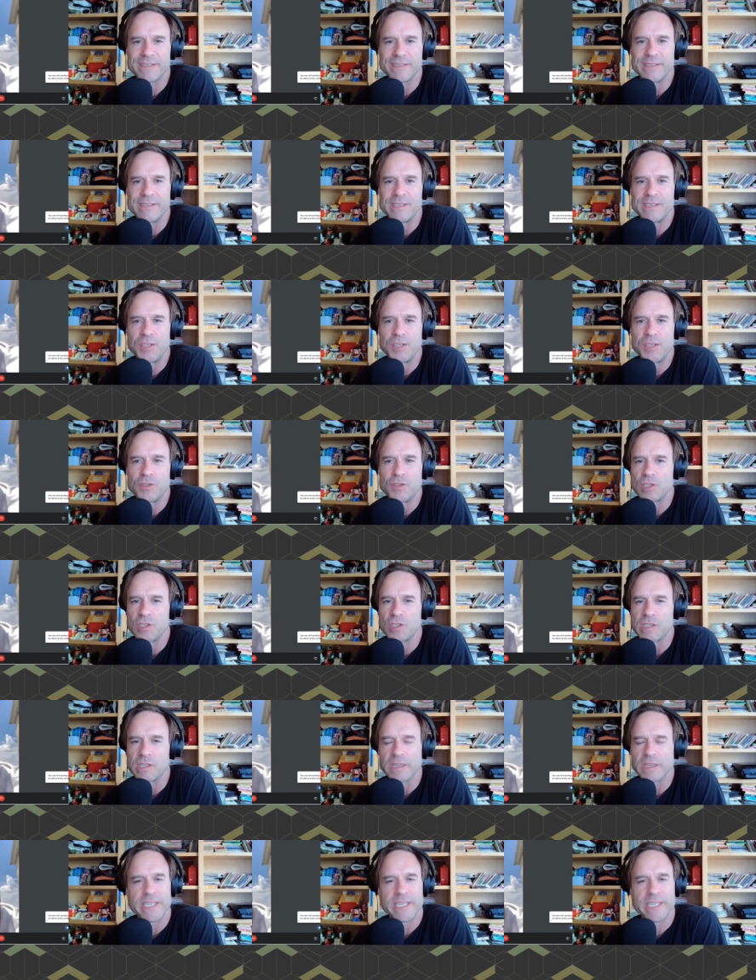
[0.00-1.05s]
Uh, do you
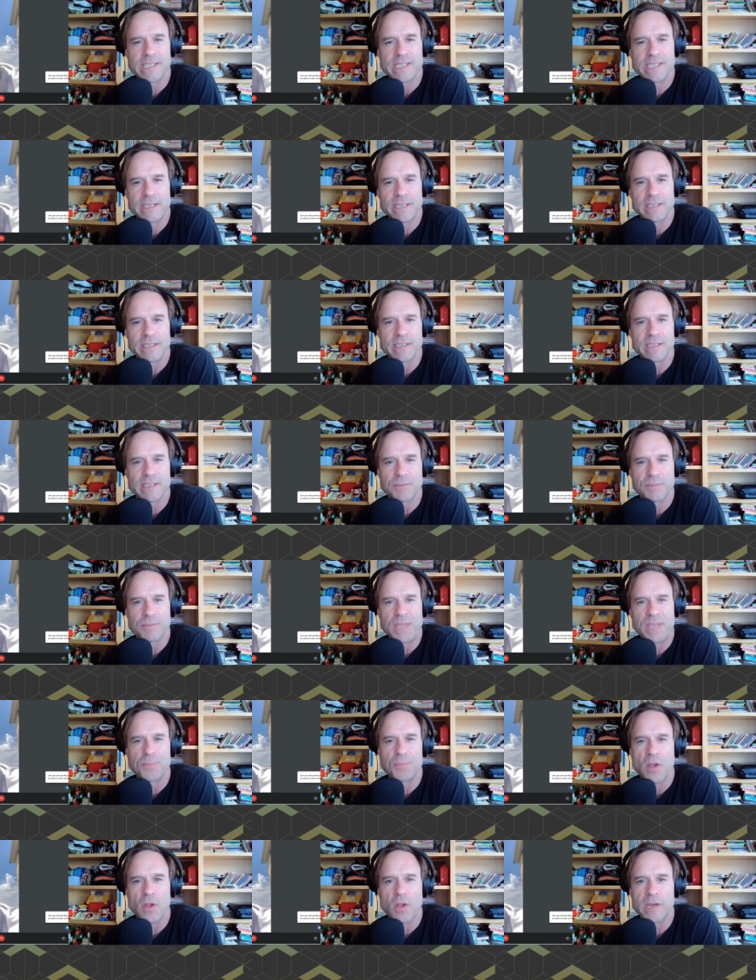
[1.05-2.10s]
just listen? Is it
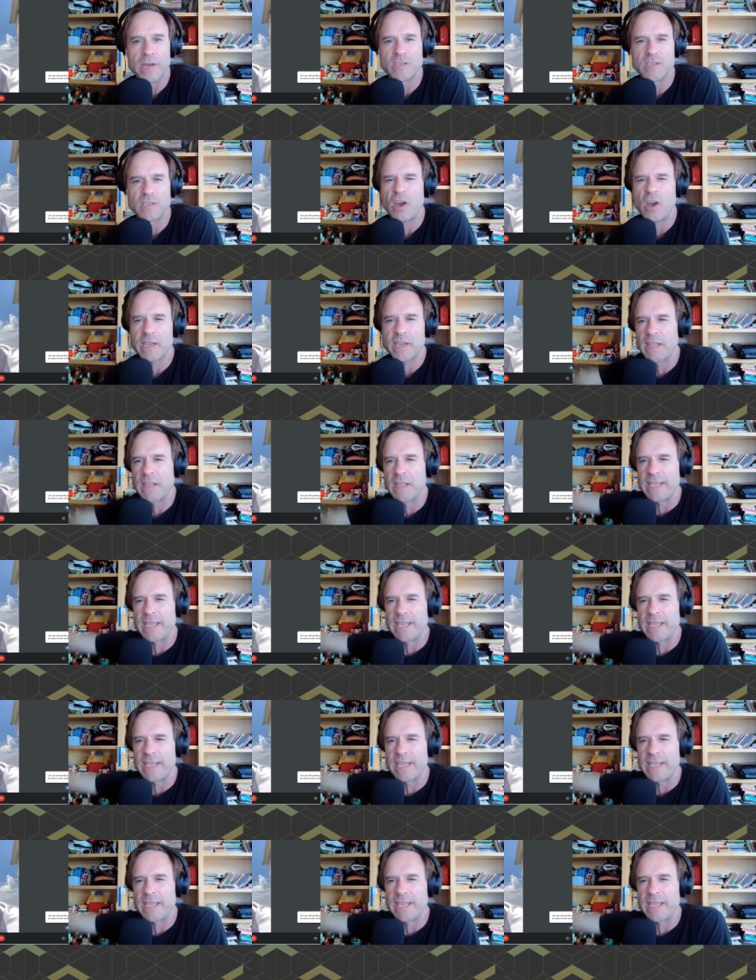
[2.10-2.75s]
people already talking?